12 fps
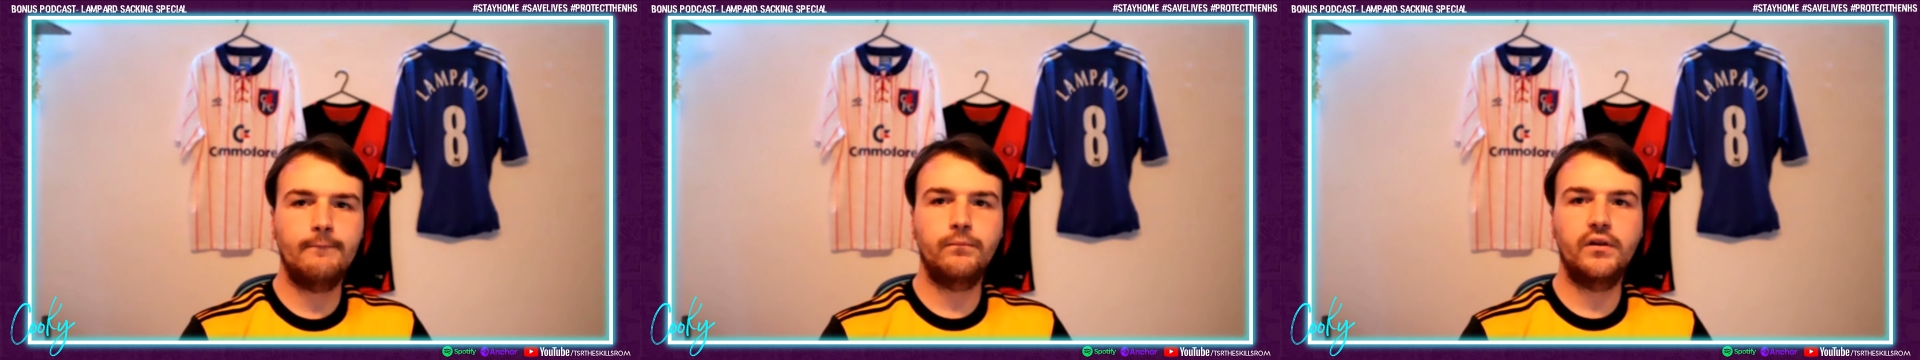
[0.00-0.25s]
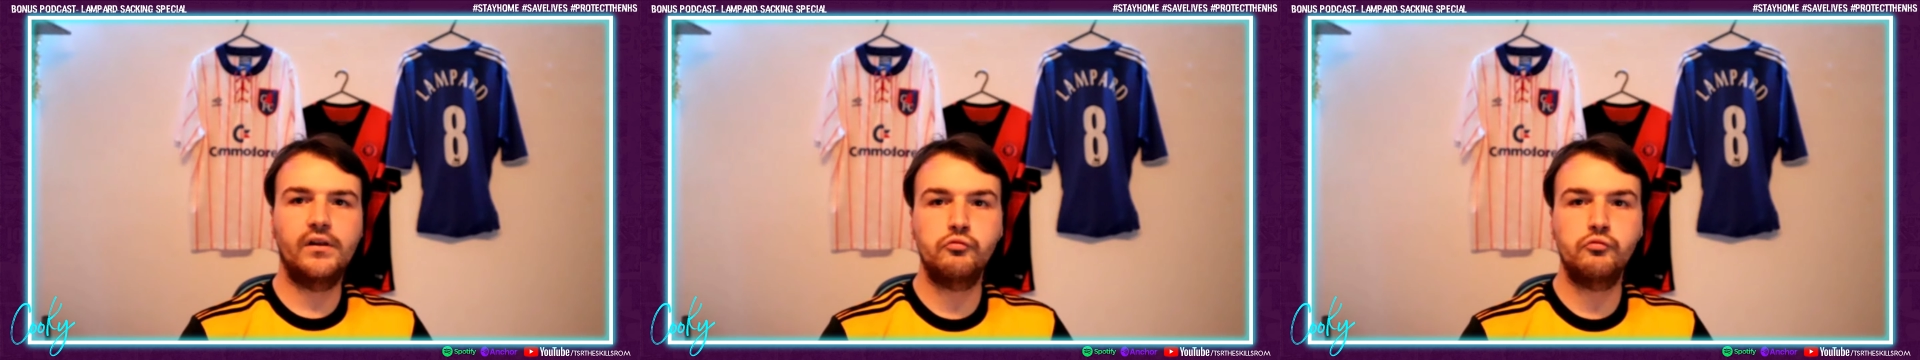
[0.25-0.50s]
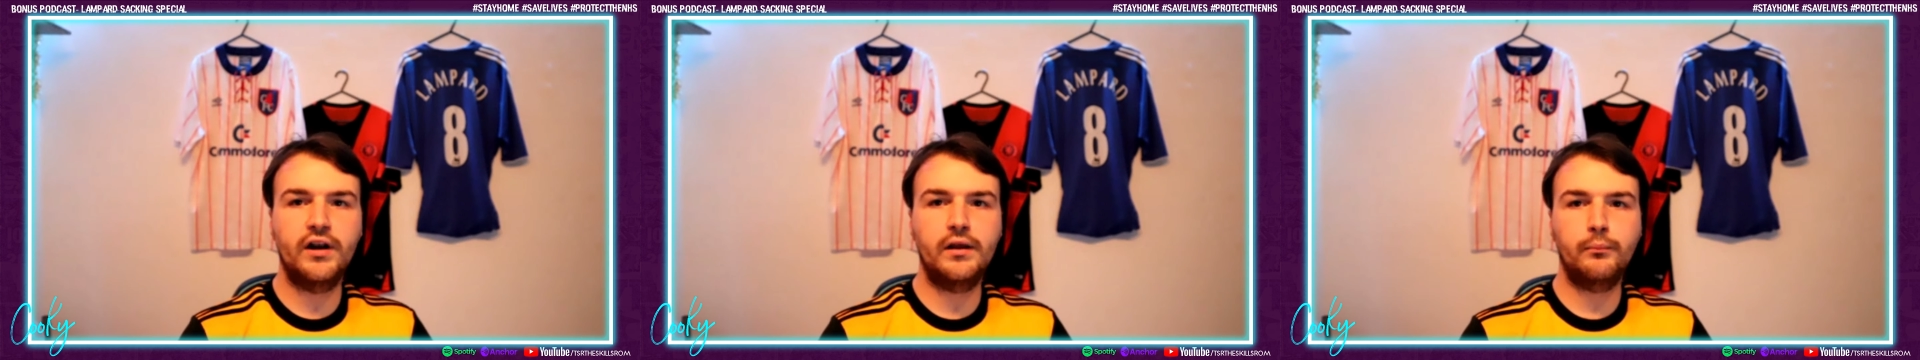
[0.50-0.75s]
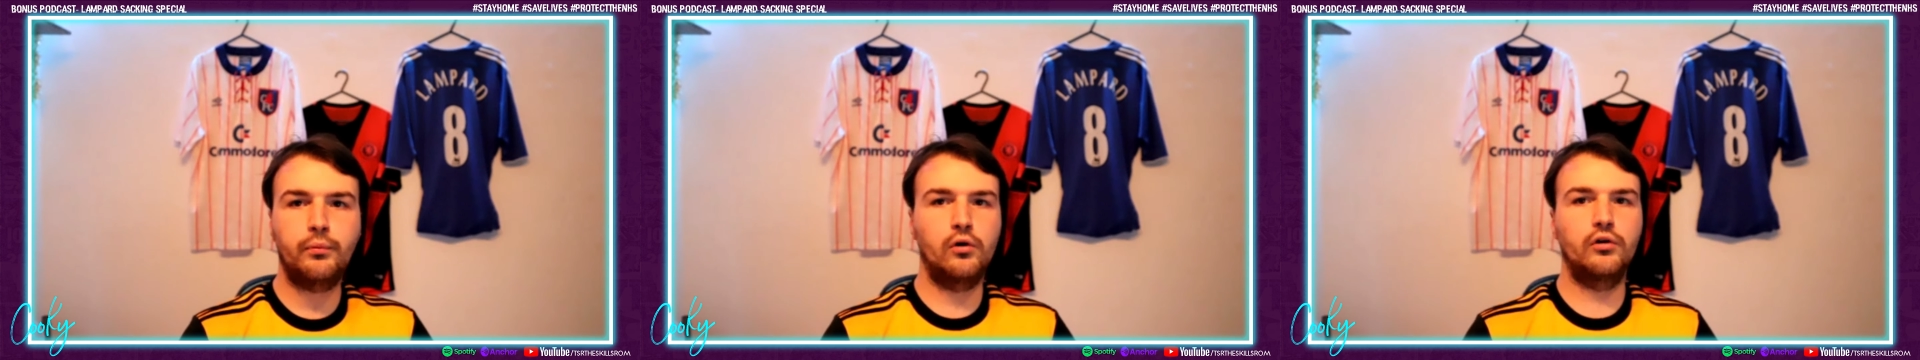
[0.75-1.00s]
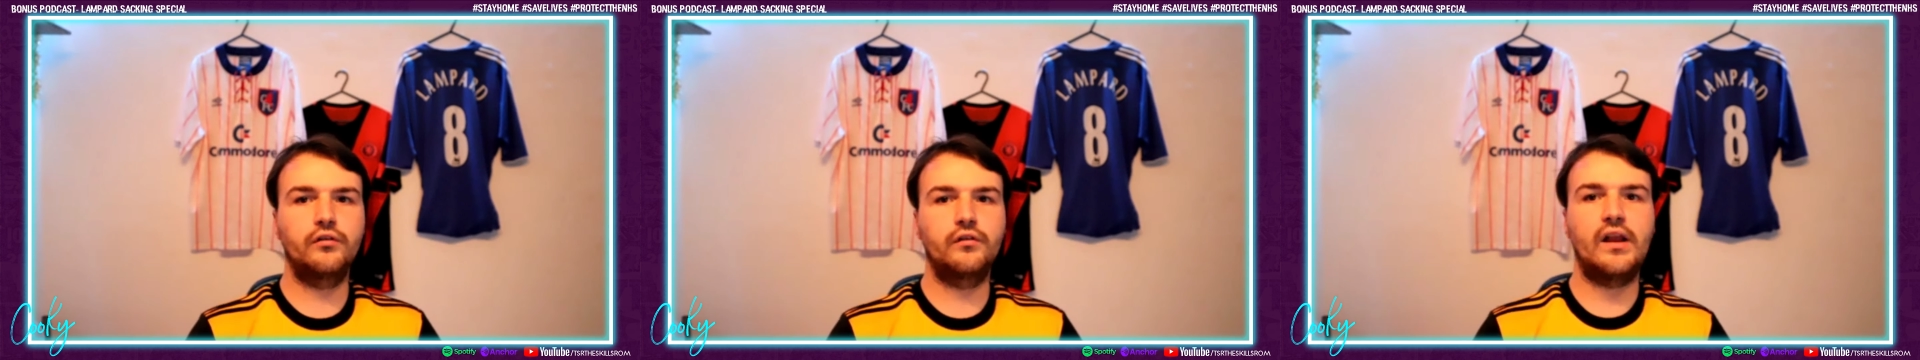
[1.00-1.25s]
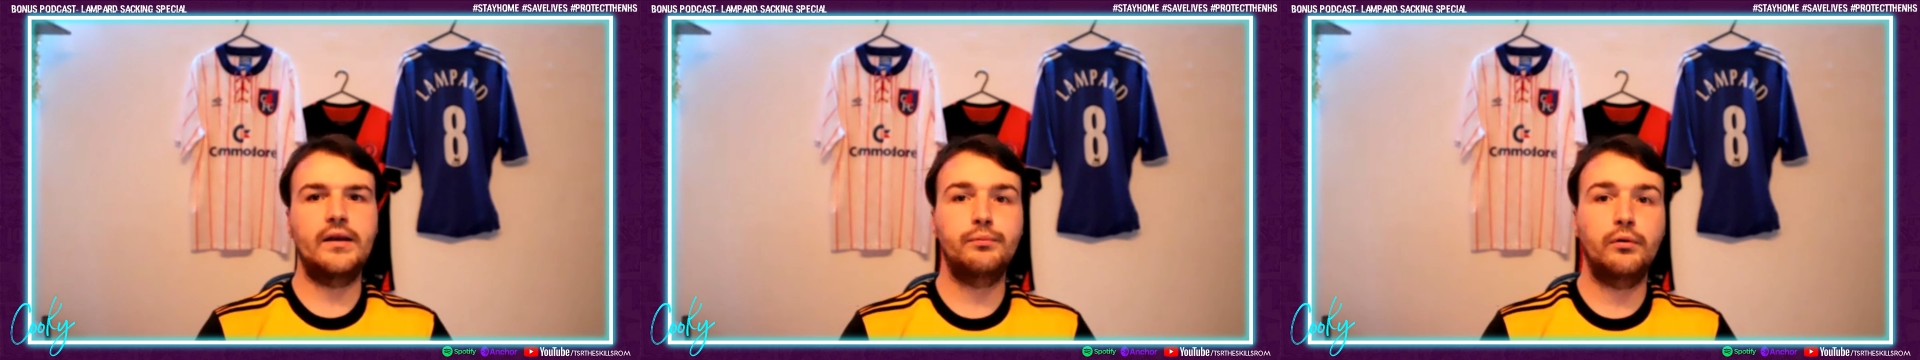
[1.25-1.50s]
It's really important to
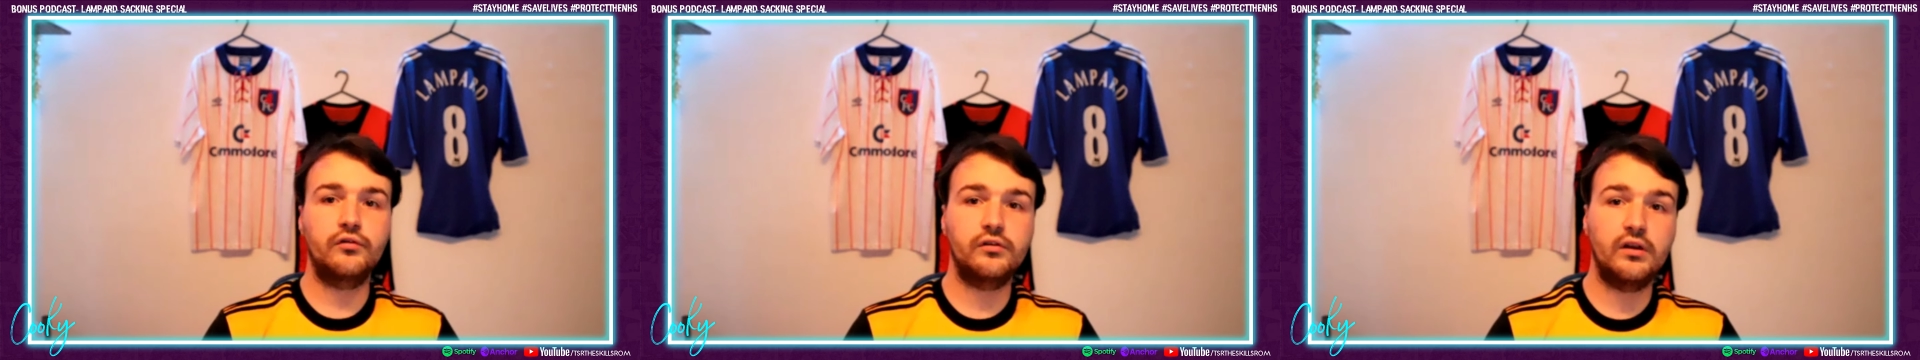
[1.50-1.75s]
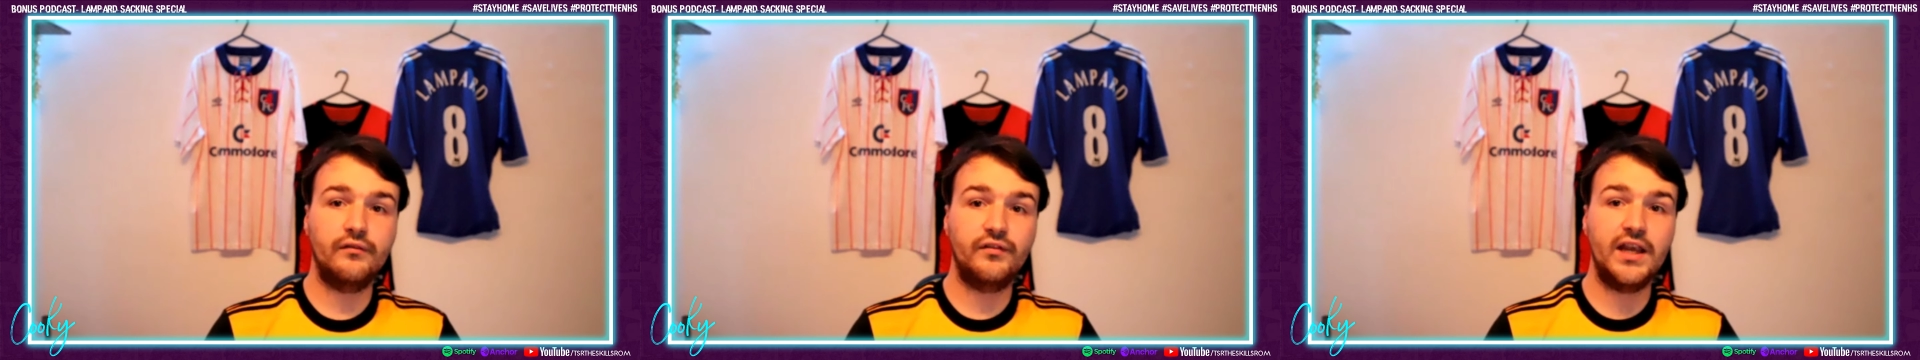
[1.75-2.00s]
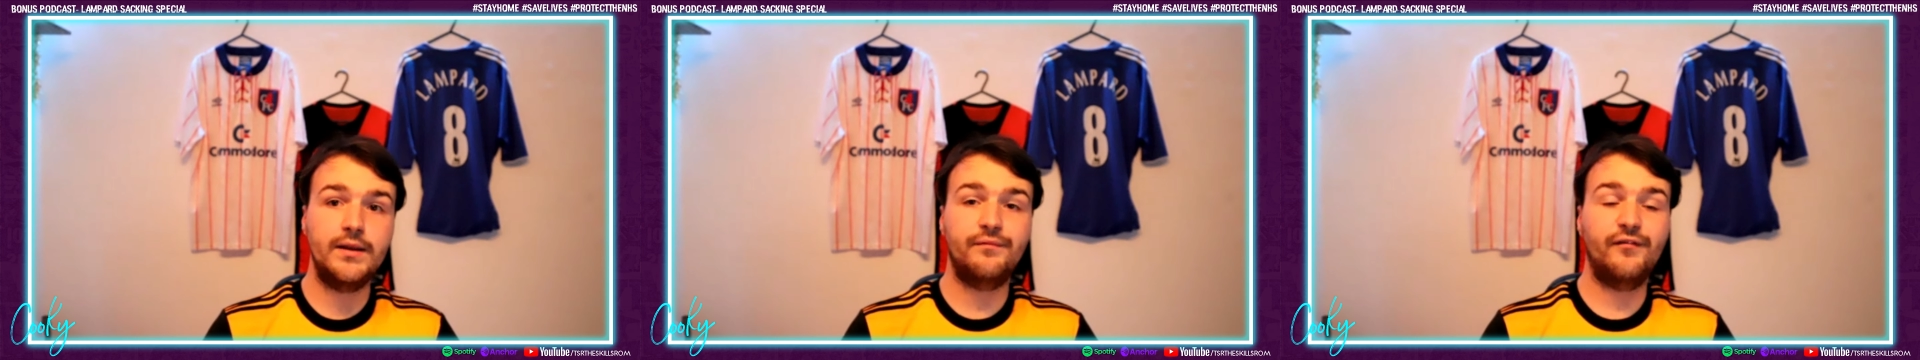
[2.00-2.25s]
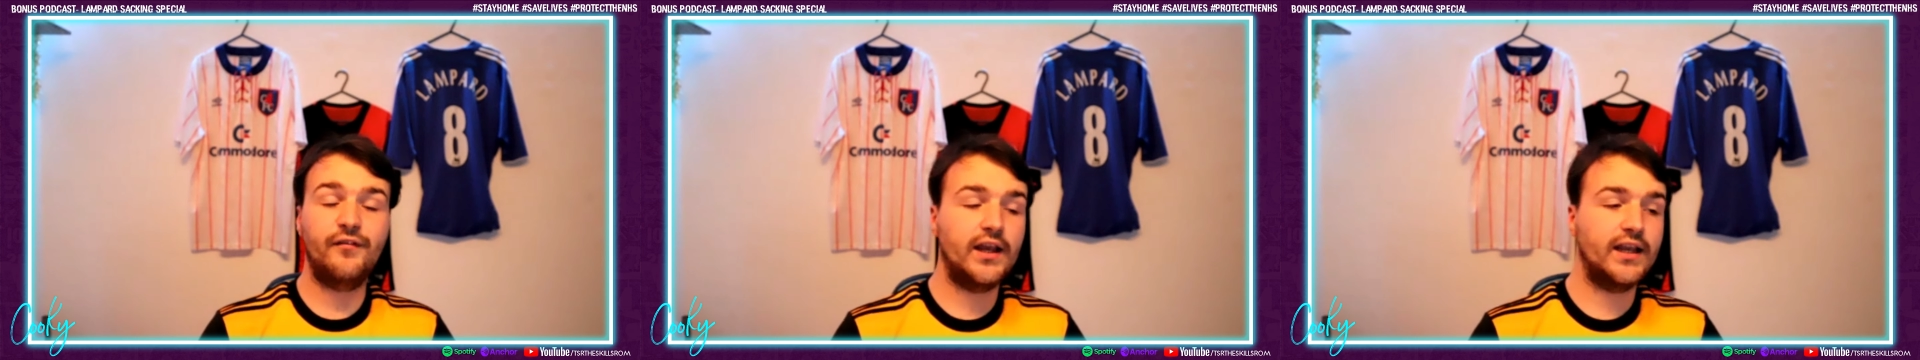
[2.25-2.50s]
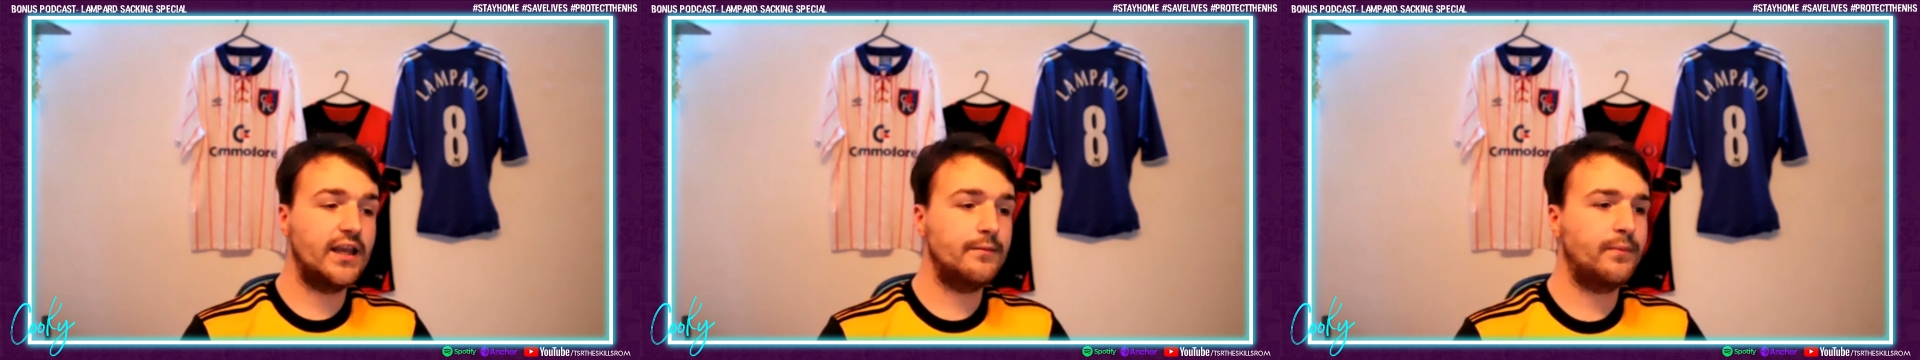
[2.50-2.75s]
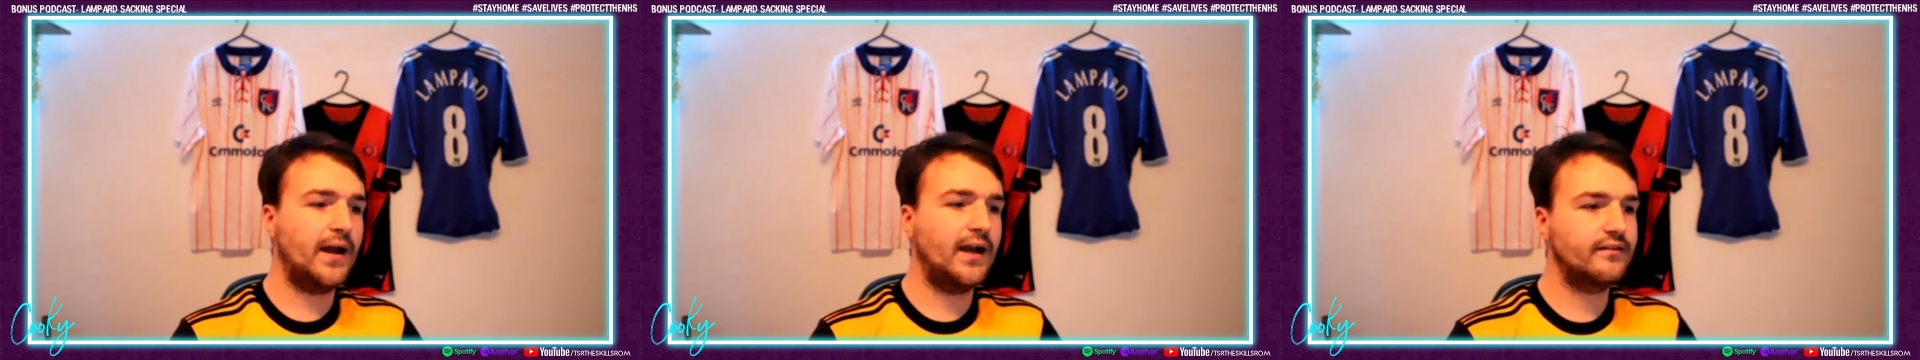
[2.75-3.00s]
stay positive, keep fit, keep
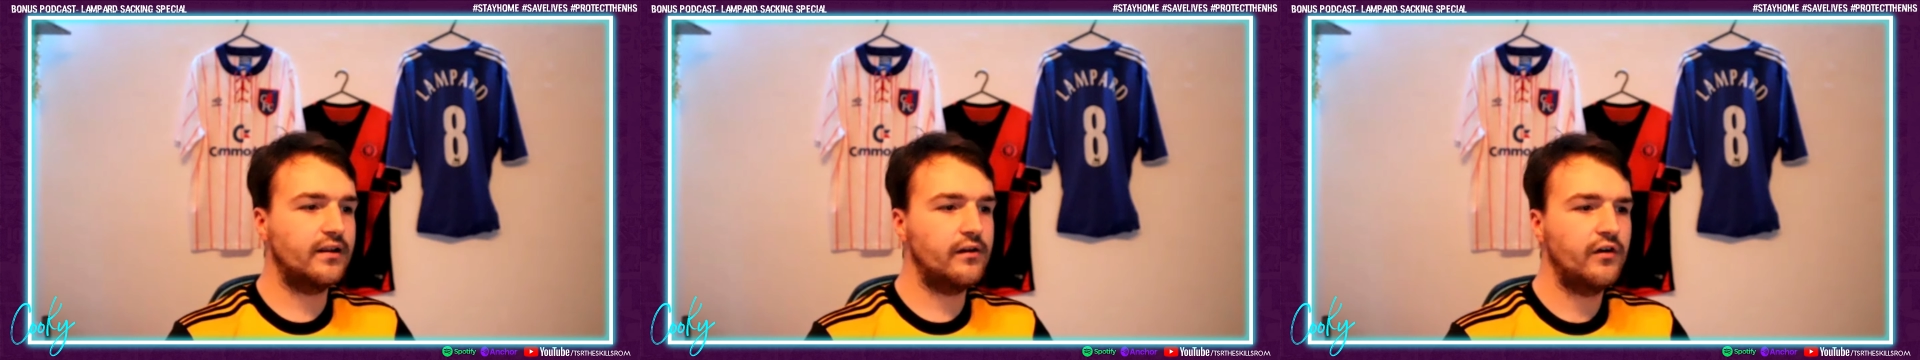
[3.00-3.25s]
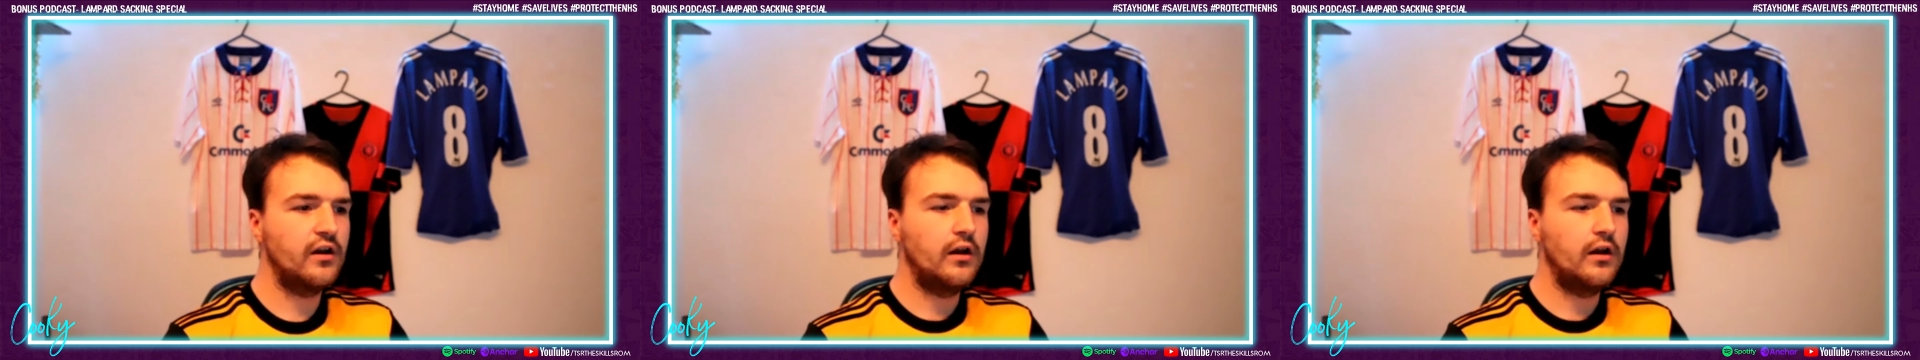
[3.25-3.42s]
active.